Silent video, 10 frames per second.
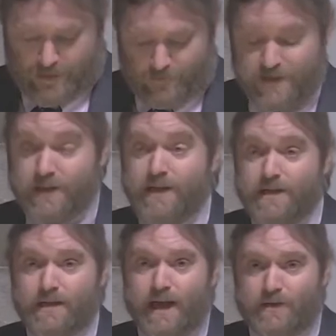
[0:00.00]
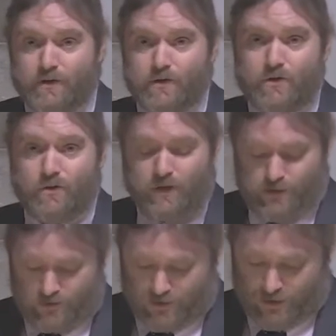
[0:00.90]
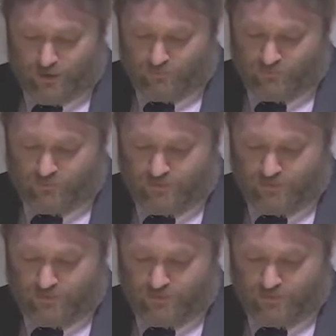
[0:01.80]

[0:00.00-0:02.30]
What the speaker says: I was at this lectern 2 years ago,